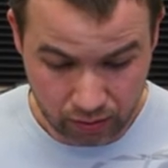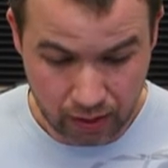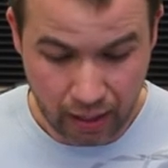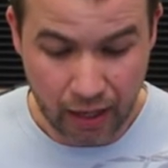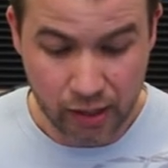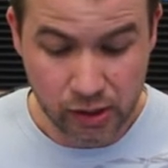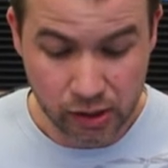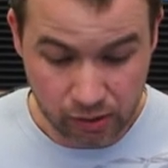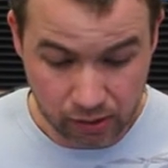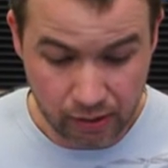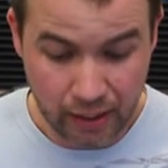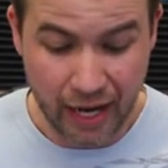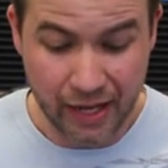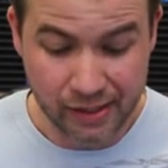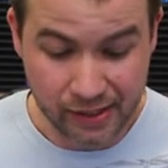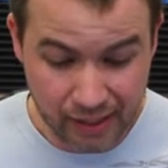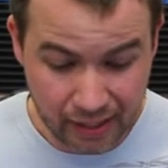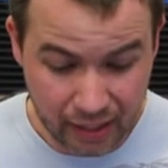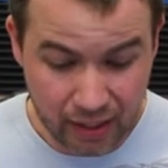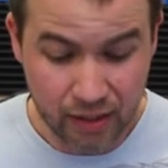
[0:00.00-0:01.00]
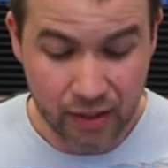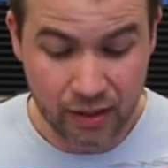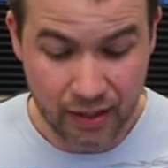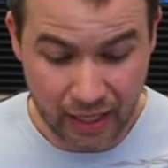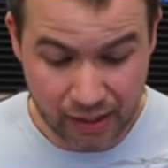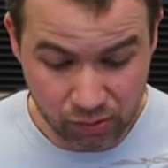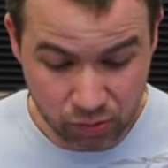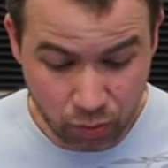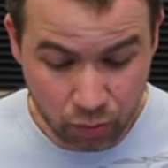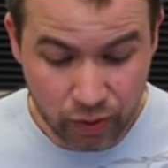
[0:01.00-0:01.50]
That's that's it.
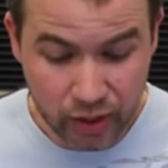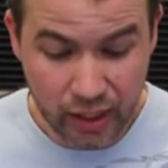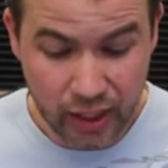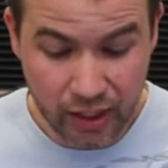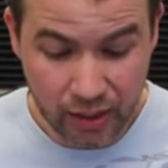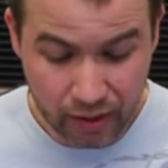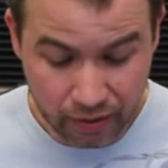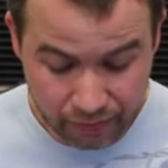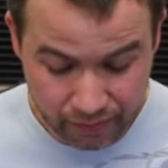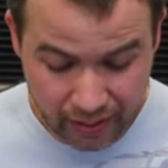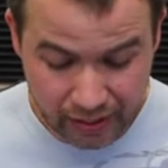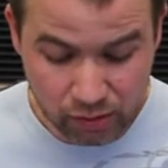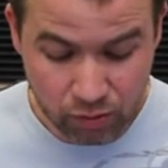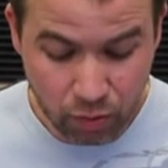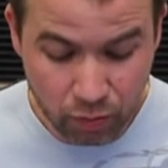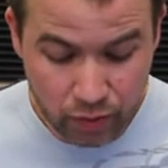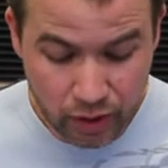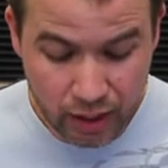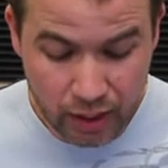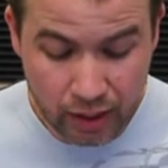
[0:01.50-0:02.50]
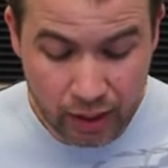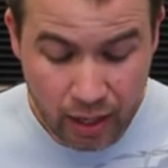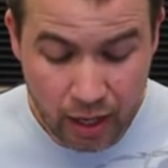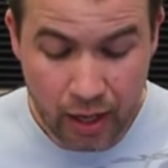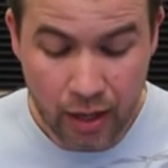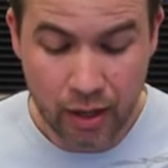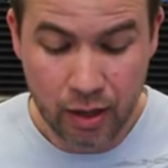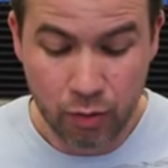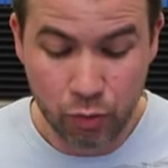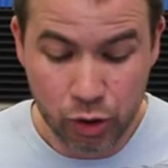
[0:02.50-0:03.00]
That's what we need. That's what we need.
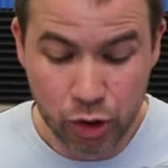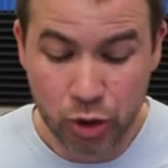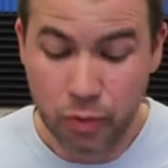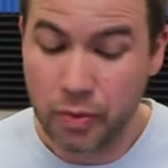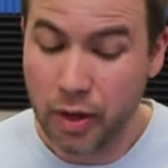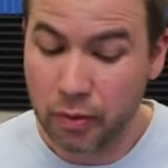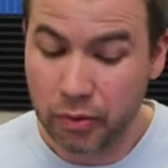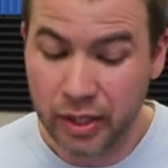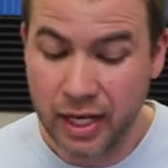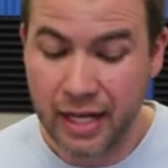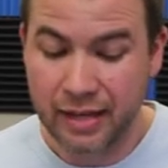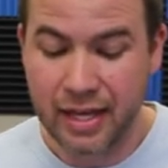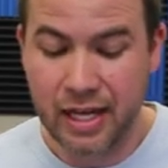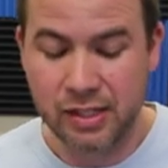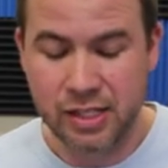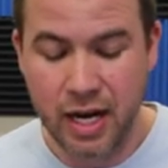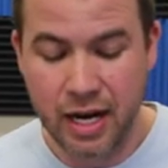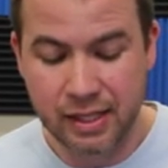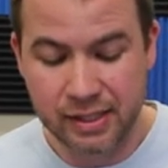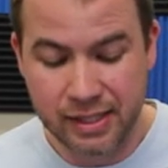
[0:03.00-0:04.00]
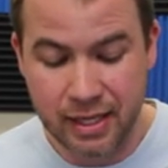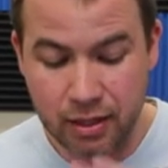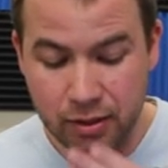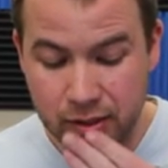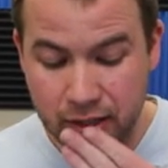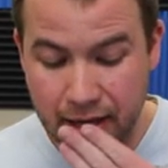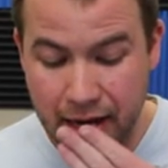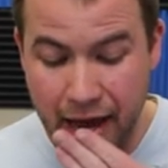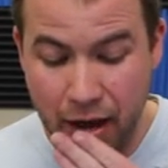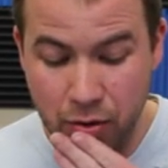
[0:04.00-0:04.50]
We should be able to take that giant
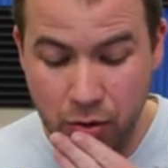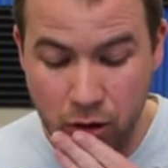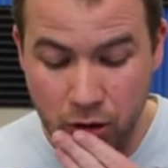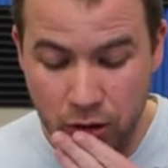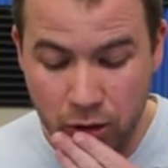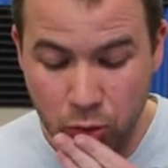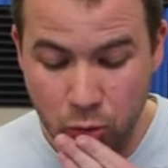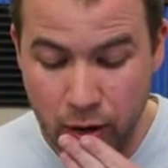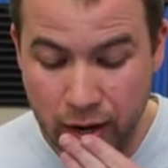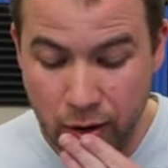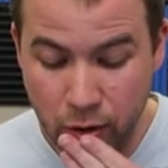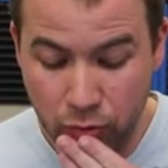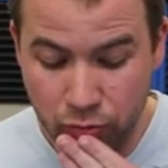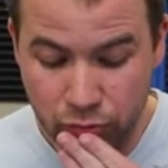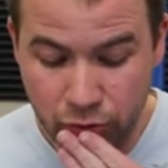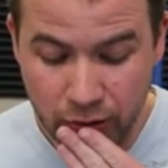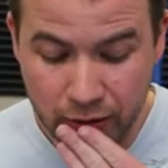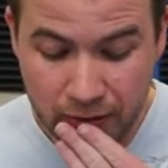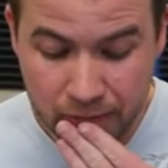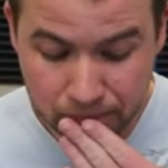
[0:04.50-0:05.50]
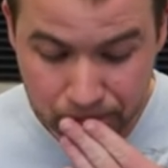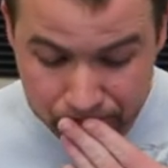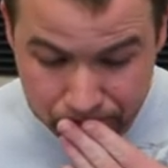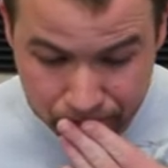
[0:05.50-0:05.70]
skeleton out all the way, hopefully.